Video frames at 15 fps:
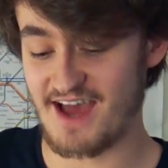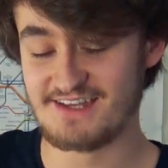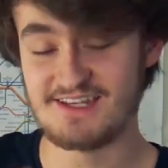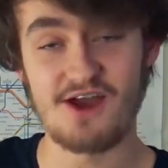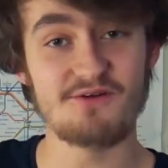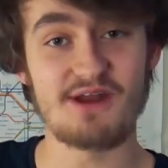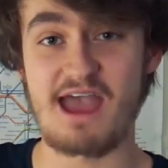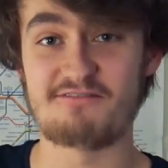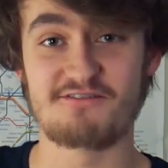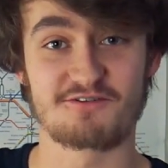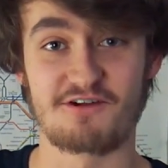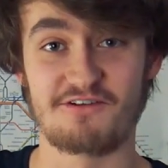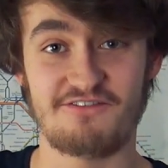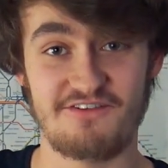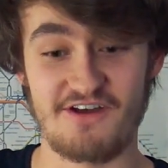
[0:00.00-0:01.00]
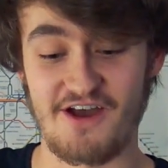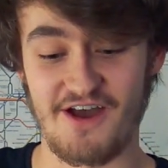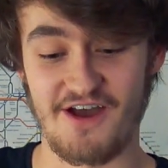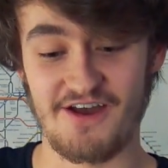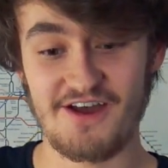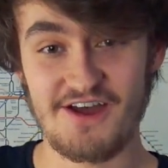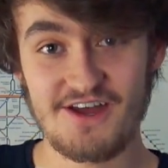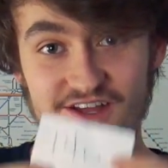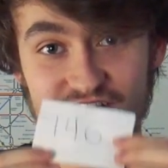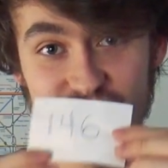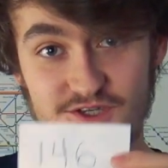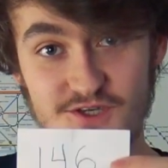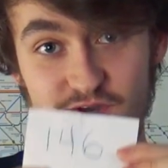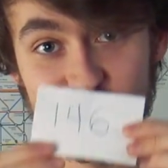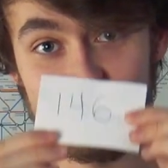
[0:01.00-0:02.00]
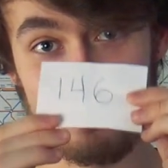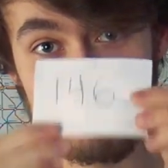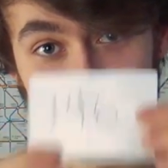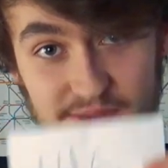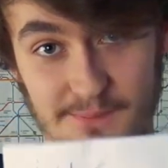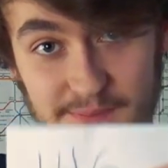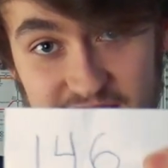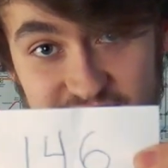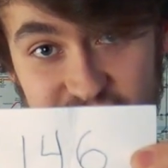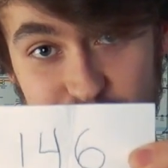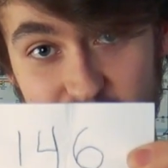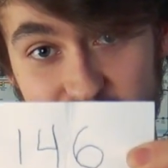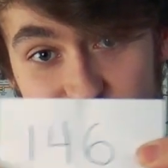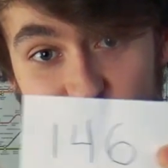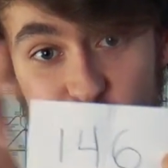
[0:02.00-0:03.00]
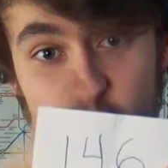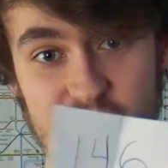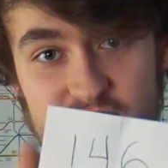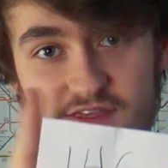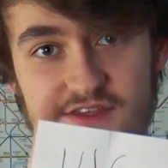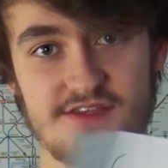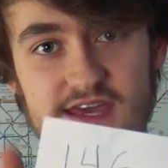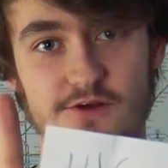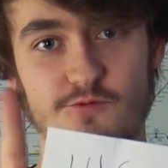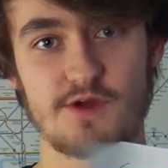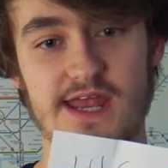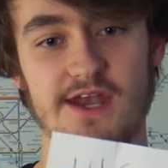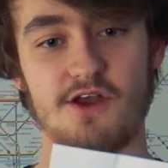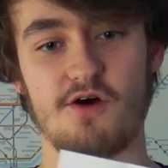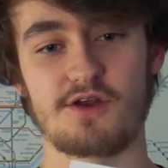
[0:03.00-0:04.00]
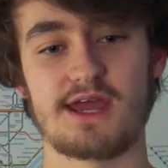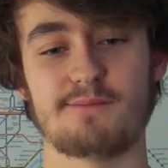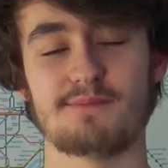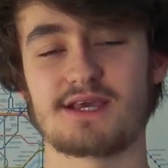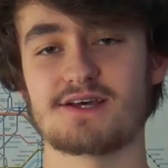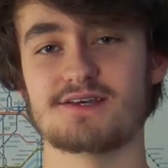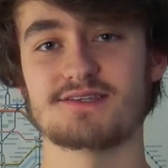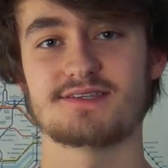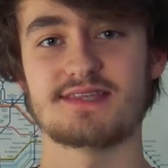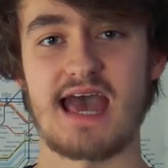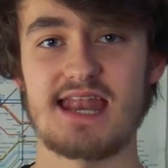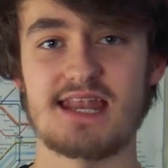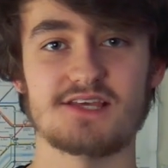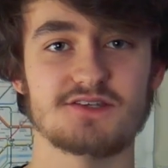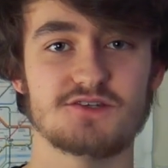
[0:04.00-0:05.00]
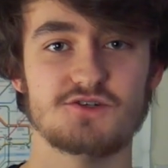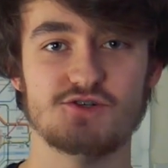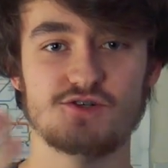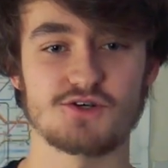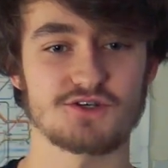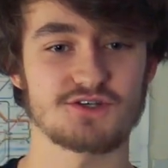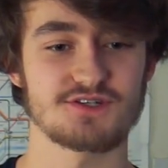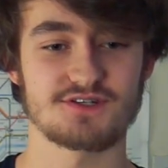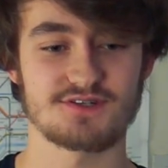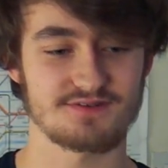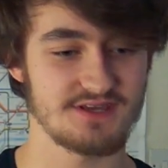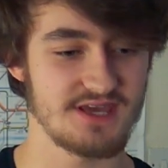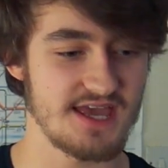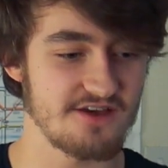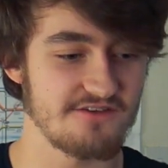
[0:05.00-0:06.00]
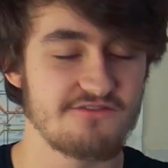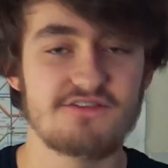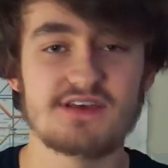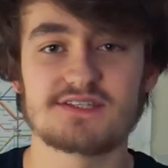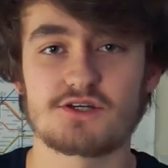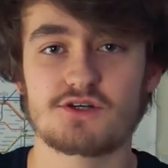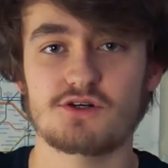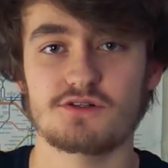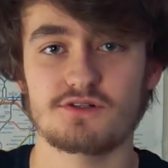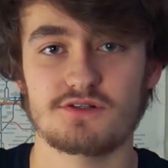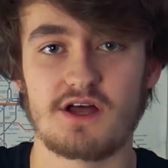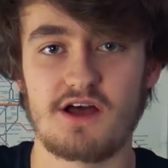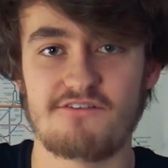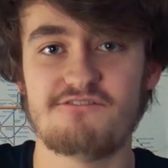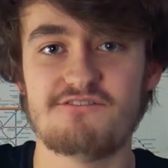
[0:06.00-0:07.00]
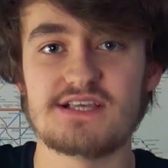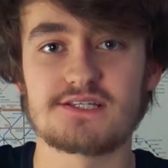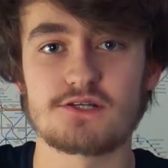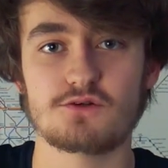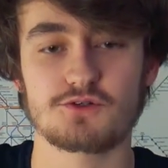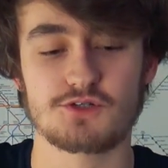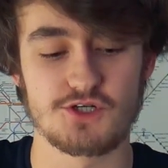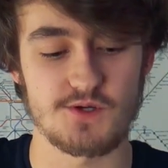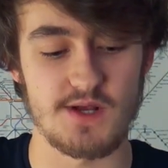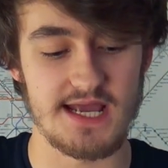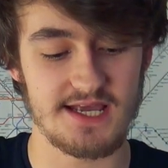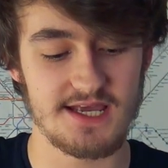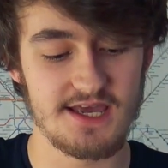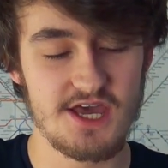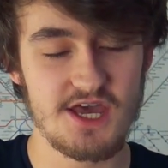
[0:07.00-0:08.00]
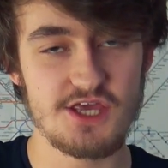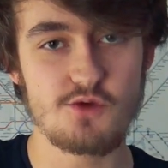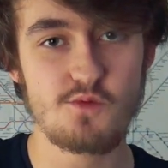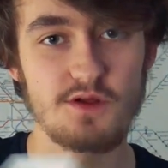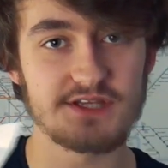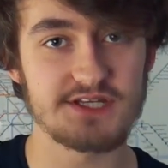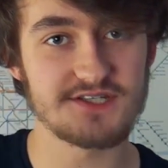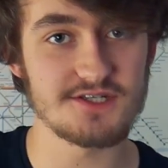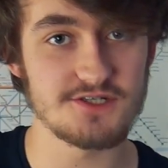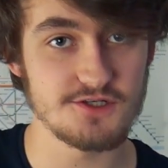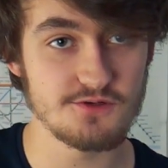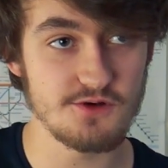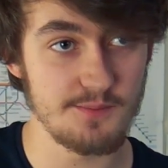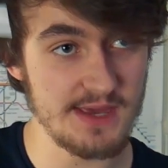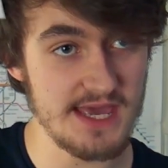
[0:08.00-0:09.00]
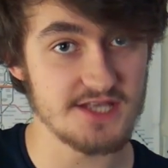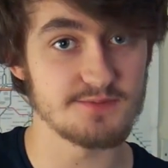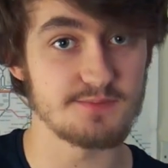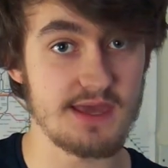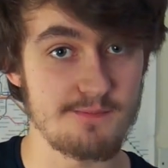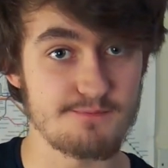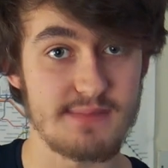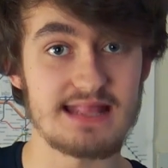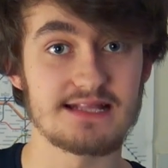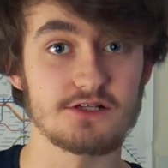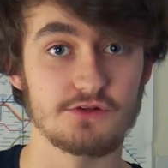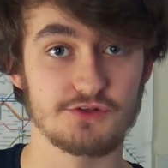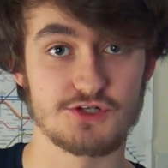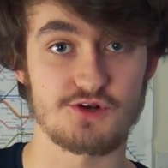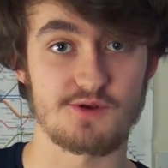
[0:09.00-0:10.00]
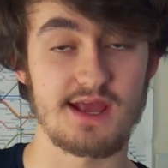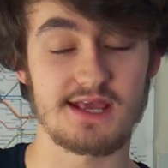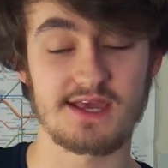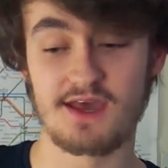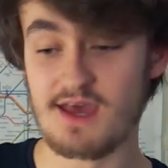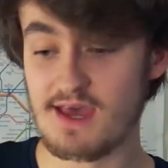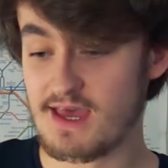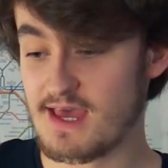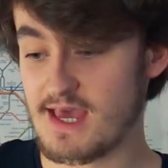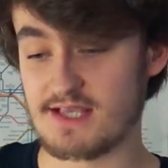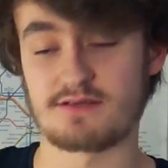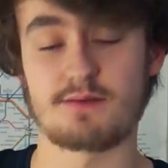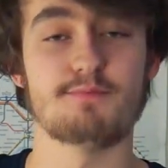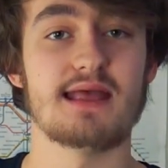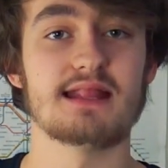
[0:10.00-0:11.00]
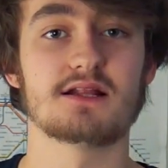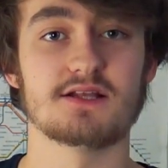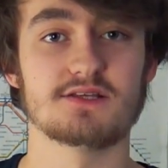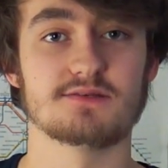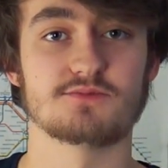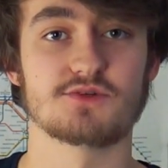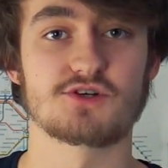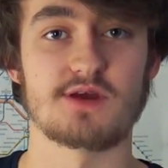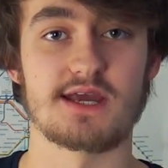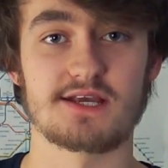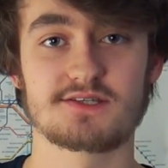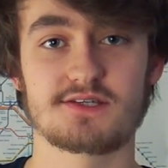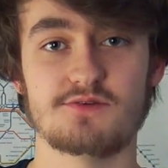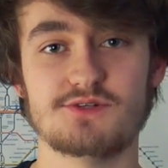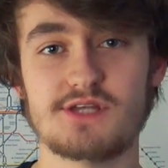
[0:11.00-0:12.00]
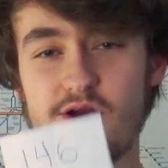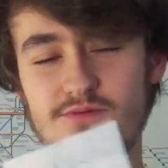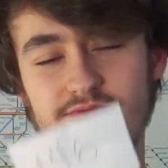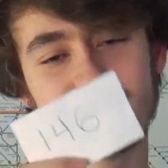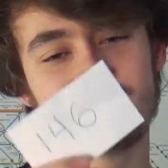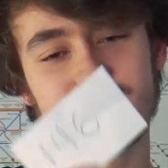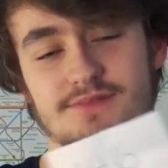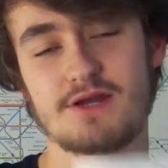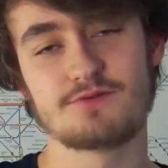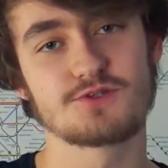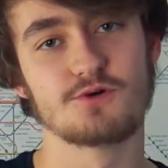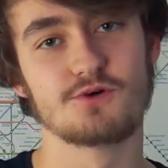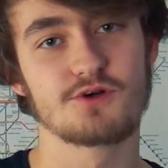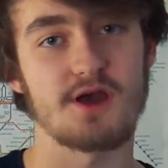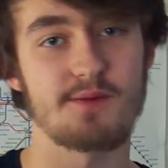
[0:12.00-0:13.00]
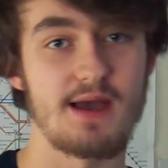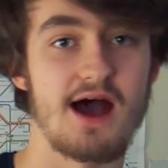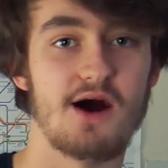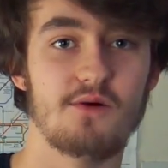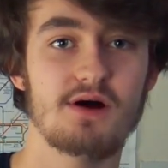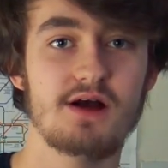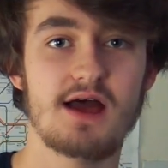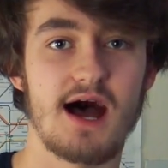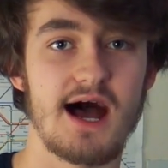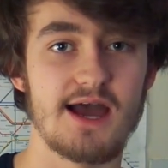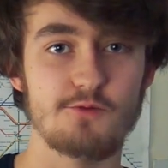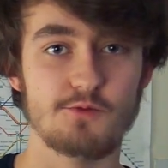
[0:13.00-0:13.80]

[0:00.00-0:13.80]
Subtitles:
don't ever refer to the piece of paper with the thing written on it, because then it's just a physical trick. You want this to appear to be a mental trick. It's a mentalism trick. So don't talk about, I